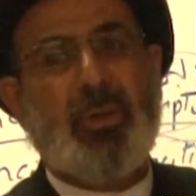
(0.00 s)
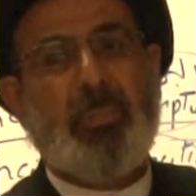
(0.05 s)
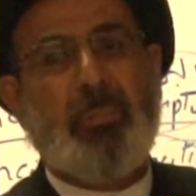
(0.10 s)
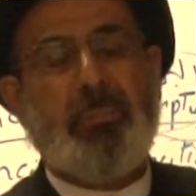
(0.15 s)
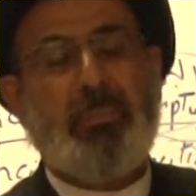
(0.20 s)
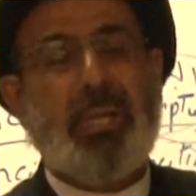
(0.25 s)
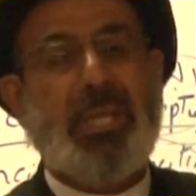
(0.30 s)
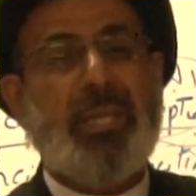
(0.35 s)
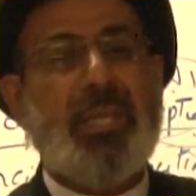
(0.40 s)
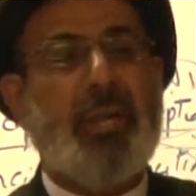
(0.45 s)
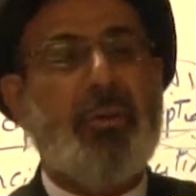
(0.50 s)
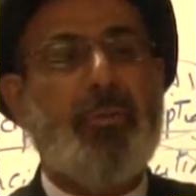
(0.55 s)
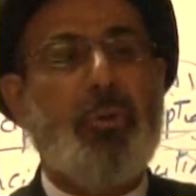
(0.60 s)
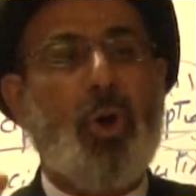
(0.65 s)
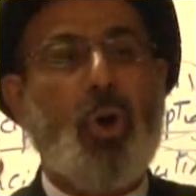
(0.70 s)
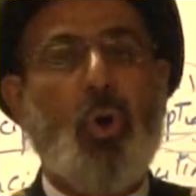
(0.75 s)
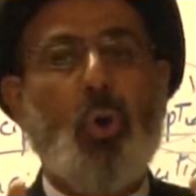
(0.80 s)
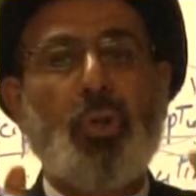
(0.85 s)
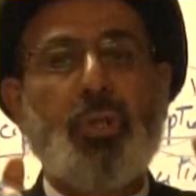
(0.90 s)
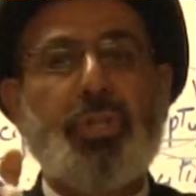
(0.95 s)
Meaning the
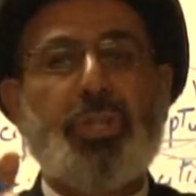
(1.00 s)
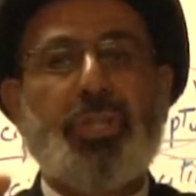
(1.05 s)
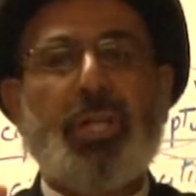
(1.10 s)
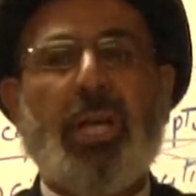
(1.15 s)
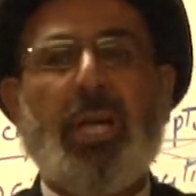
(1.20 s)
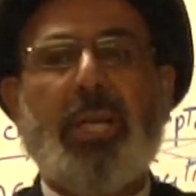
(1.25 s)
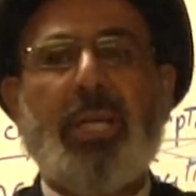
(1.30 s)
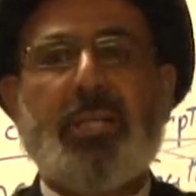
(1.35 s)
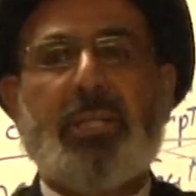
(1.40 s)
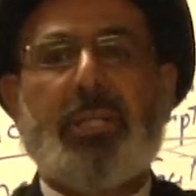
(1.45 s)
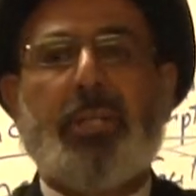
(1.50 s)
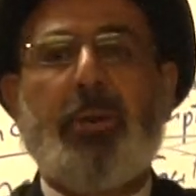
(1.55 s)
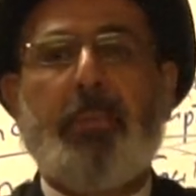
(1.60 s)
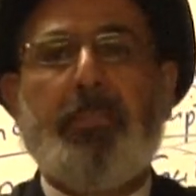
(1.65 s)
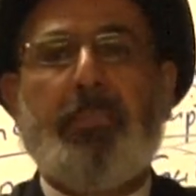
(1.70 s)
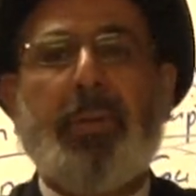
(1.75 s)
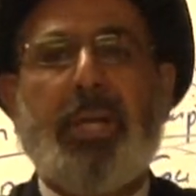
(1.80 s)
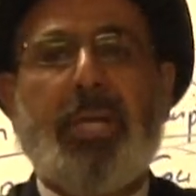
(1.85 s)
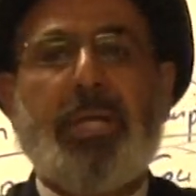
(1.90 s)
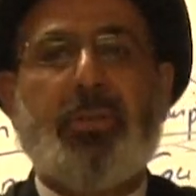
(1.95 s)
hujjah is
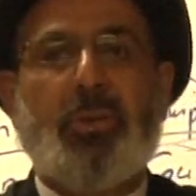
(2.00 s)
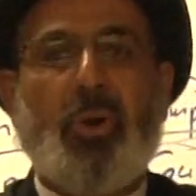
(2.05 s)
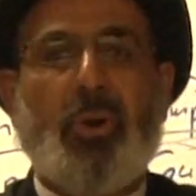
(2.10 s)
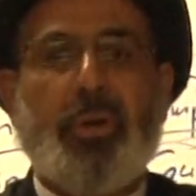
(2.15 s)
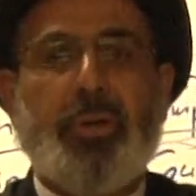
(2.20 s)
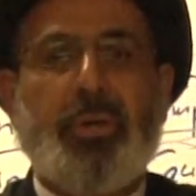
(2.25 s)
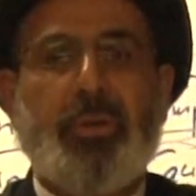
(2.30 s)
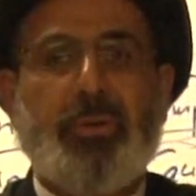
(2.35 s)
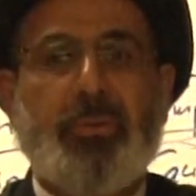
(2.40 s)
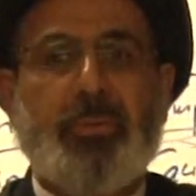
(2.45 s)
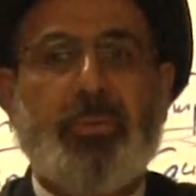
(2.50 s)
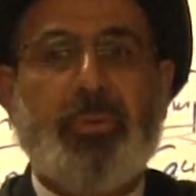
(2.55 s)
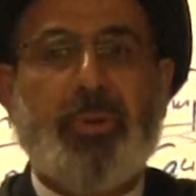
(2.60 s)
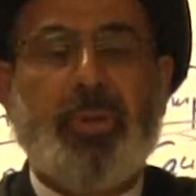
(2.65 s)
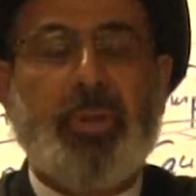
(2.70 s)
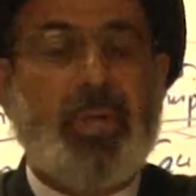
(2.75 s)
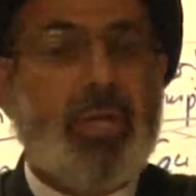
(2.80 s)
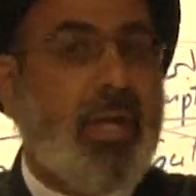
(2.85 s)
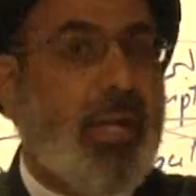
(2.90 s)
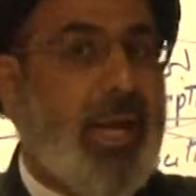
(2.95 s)
complete on you.
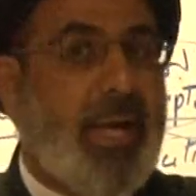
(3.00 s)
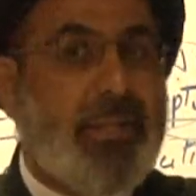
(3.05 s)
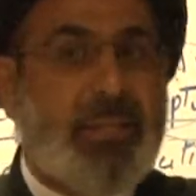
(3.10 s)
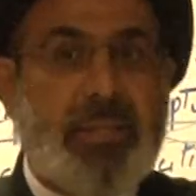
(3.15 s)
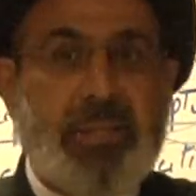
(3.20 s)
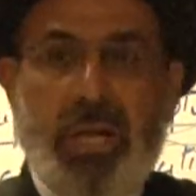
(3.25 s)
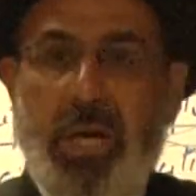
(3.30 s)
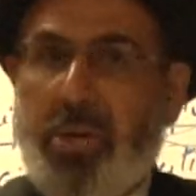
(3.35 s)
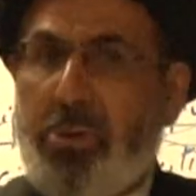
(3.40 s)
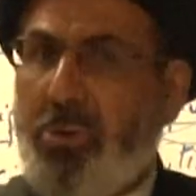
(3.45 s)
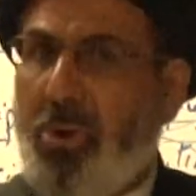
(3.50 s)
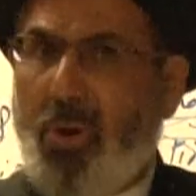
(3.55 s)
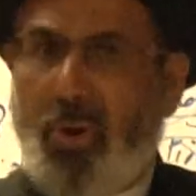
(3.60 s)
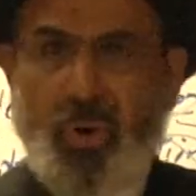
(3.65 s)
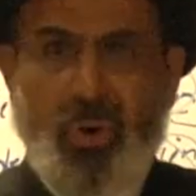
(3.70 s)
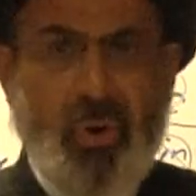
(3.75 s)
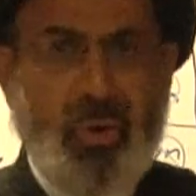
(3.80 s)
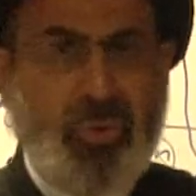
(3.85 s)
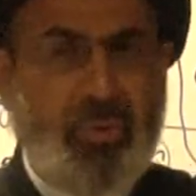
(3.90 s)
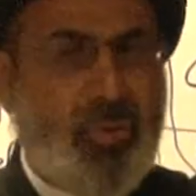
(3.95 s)
You cannot say,
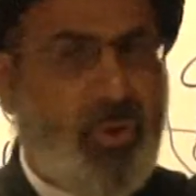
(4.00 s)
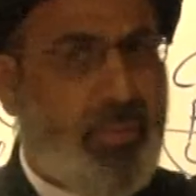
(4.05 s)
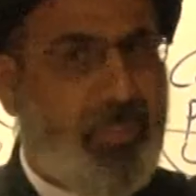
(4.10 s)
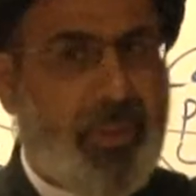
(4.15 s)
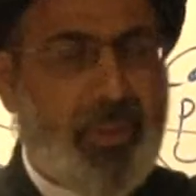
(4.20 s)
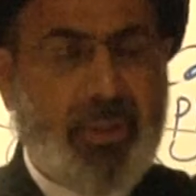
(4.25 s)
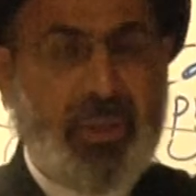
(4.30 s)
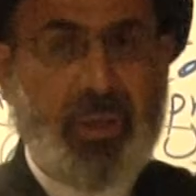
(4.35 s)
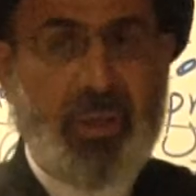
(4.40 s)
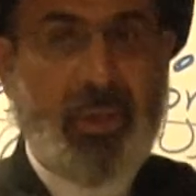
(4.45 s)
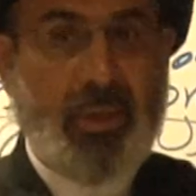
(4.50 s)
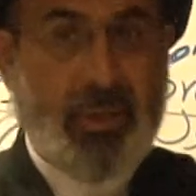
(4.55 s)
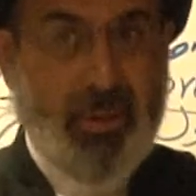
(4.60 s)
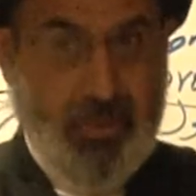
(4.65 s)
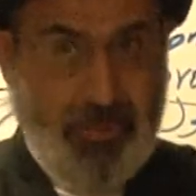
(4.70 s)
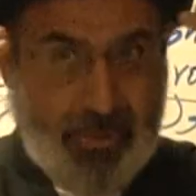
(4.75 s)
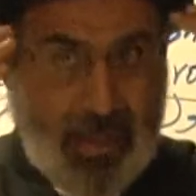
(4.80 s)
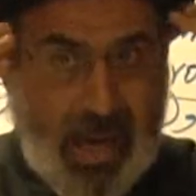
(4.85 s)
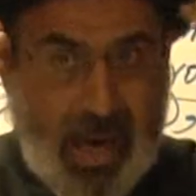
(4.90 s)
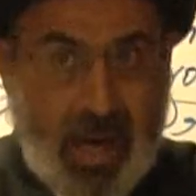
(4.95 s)
no, nobody.
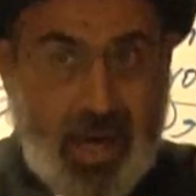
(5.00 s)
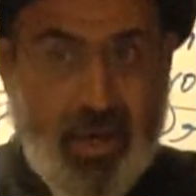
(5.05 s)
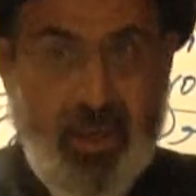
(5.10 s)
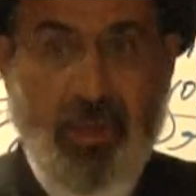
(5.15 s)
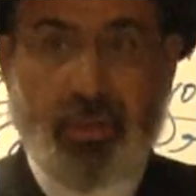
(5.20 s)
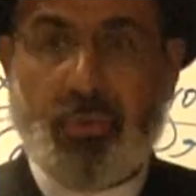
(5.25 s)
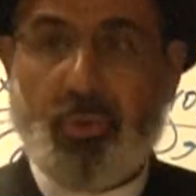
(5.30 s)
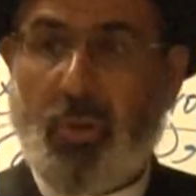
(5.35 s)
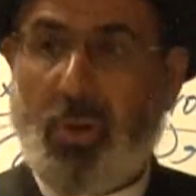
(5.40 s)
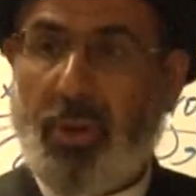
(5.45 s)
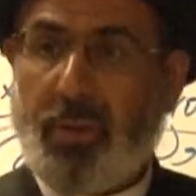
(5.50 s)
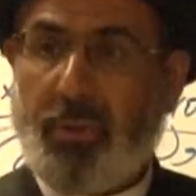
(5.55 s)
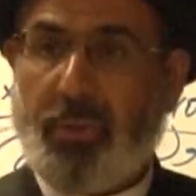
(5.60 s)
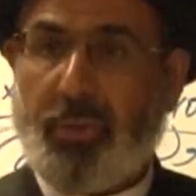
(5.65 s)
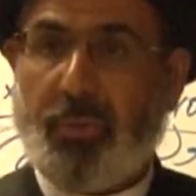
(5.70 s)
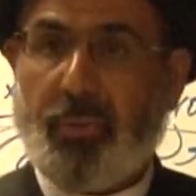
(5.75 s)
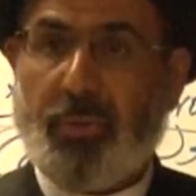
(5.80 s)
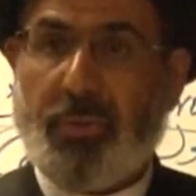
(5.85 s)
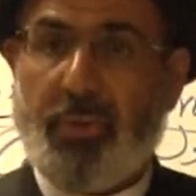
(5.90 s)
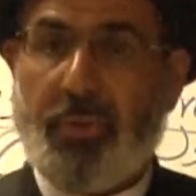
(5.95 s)
The aql told
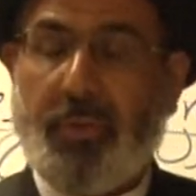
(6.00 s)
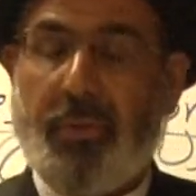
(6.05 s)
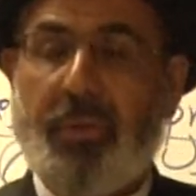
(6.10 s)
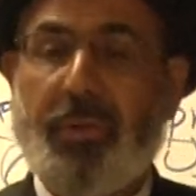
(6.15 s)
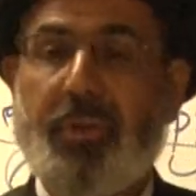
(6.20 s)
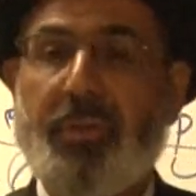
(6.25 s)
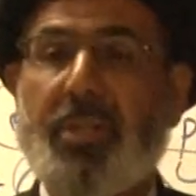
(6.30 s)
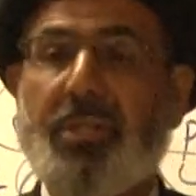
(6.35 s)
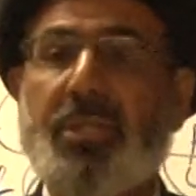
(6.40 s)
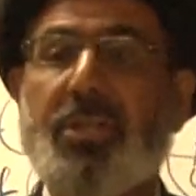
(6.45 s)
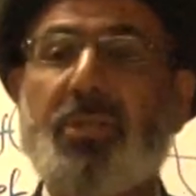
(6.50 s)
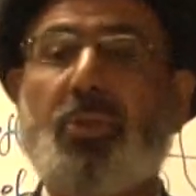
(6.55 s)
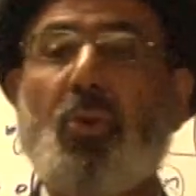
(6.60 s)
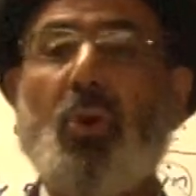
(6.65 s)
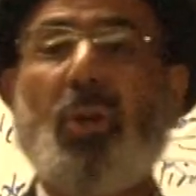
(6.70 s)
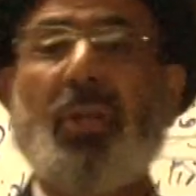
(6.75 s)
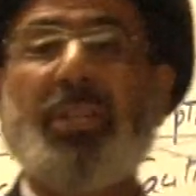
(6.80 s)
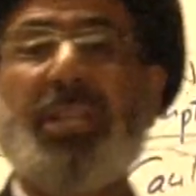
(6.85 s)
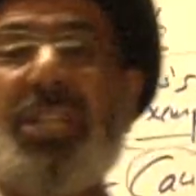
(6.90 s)
you. This is called